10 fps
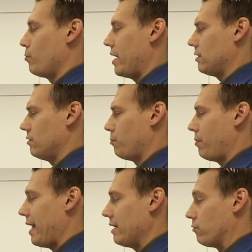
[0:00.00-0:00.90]
to make this
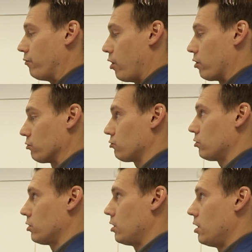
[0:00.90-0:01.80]
plate first.
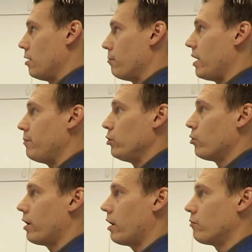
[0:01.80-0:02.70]
Maybe
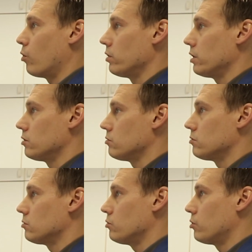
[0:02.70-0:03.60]
you have
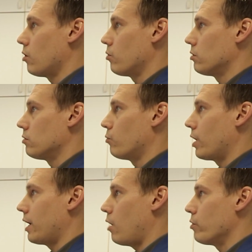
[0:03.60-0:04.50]
only
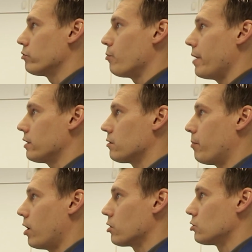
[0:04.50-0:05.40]
1 hour to make the
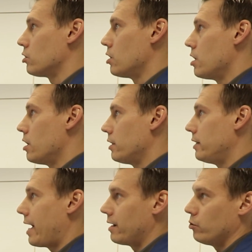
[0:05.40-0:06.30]
part.
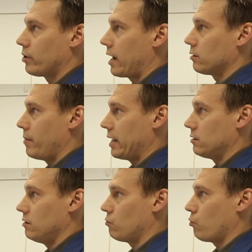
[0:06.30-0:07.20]
Then you can't make
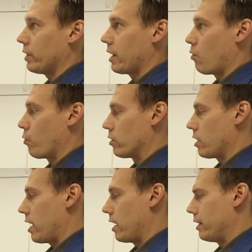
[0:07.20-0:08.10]
this 3
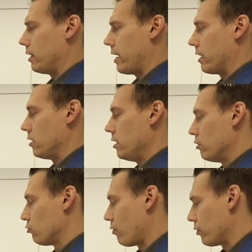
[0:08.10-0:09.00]
hour, and then.
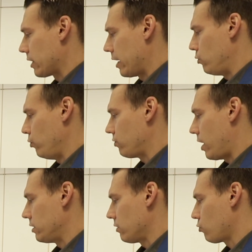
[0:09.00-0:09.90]
So what I do is
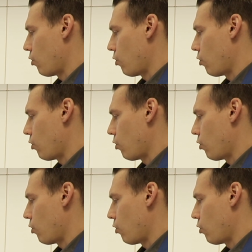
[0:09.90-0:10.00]
I just